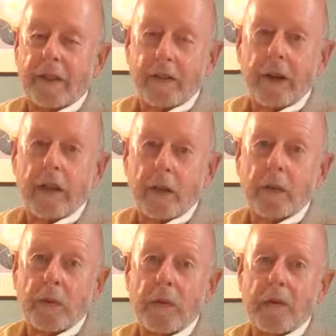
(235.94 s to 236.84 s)
if not
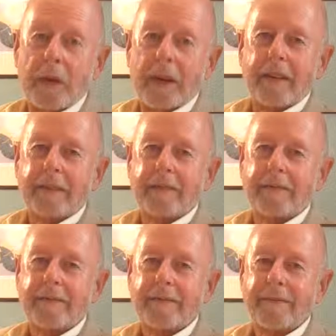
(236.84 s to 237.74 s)
you, someone else.
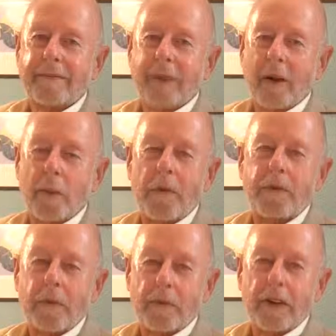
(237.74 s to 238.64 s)
I hope
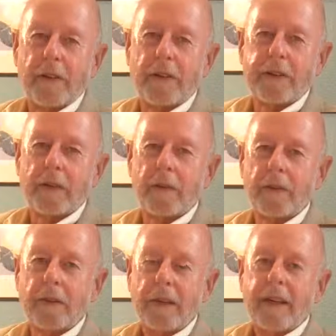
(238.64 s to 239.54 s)
that you found this
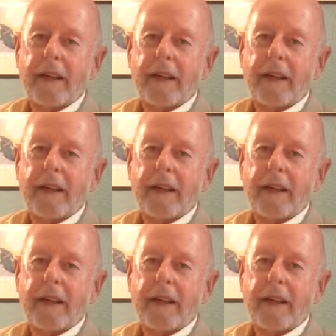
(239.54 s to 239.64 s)
helpful.